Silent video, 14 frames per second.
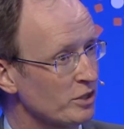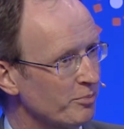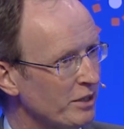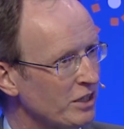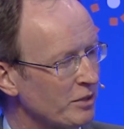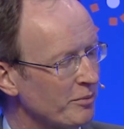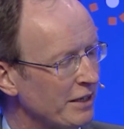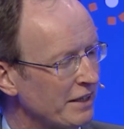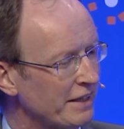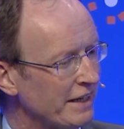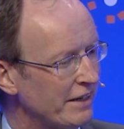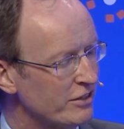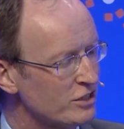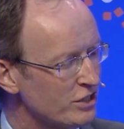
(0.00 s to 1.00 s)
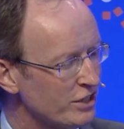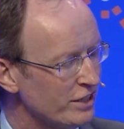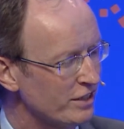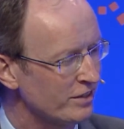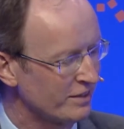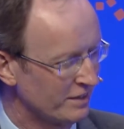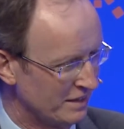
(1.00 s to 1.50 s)
the part about the
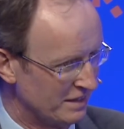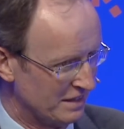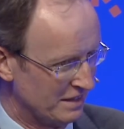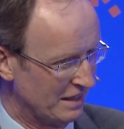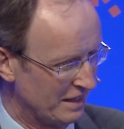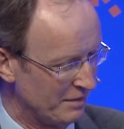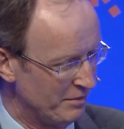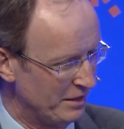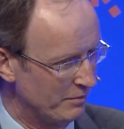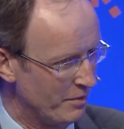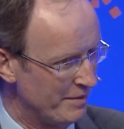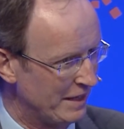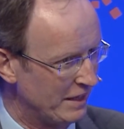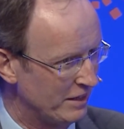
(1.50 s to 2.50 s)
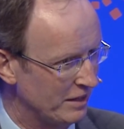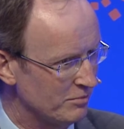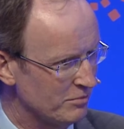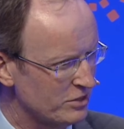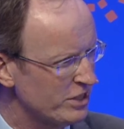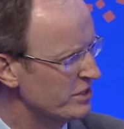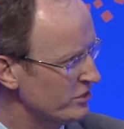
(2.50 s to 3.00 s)
guaranteed minimum
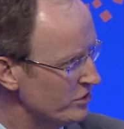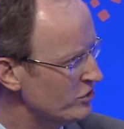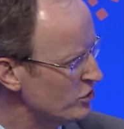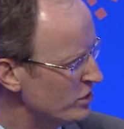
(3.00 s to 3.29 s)
income, citizens'